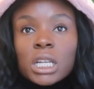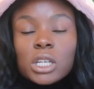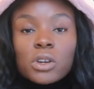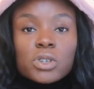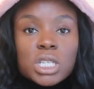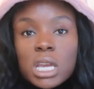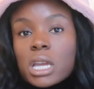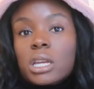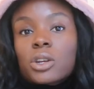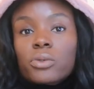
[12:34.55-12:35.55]

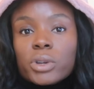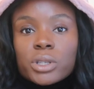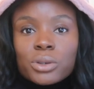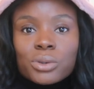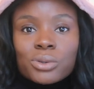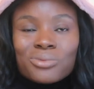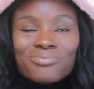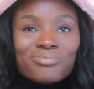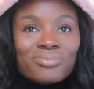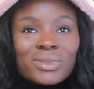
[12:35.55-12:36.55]
negotiate and agree to,
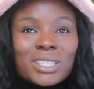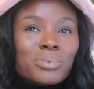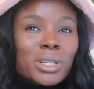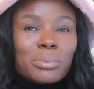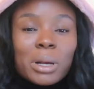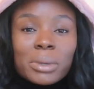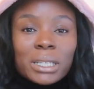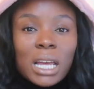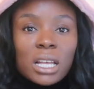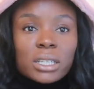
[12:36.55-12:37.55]
it's pretty
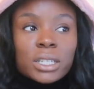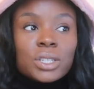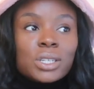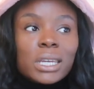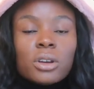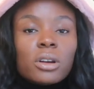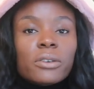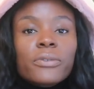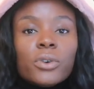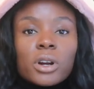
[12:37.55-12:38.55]
public knowledge. There
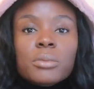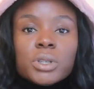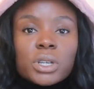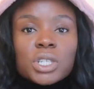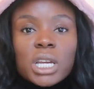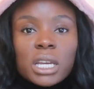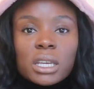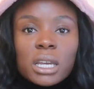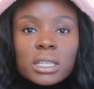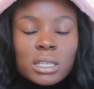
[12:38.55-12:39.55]
are forms you can check
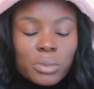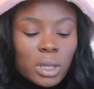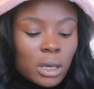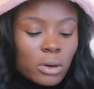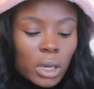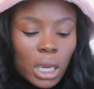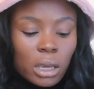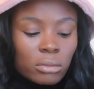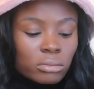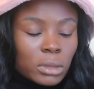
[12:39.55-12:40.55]
against and be like,
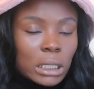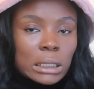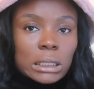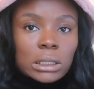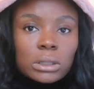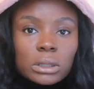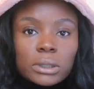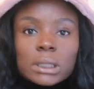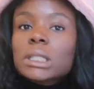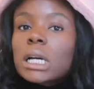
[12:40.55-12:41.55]
okay, like this
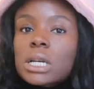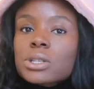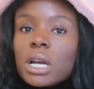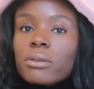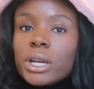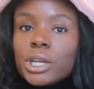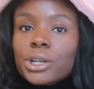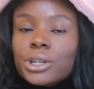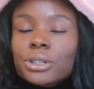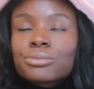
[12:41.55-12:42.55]
little clause you got right
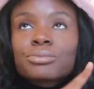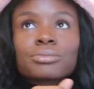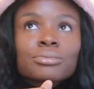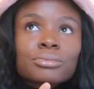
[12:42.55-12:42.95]
here,